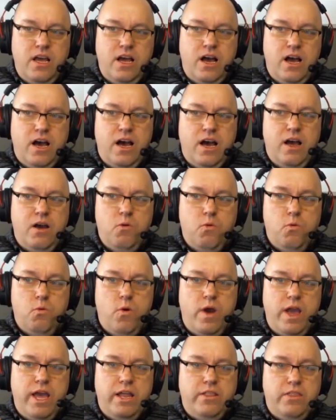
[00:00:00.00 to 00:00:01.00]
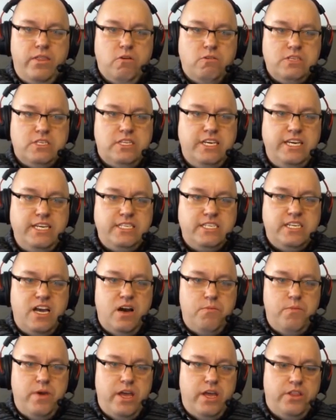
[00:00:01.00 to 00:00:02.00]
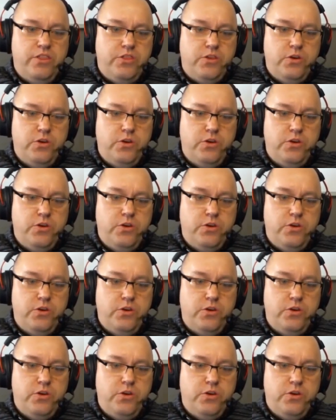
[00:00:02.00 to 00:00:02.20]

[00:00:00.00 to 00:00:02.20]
uh, when those leads come in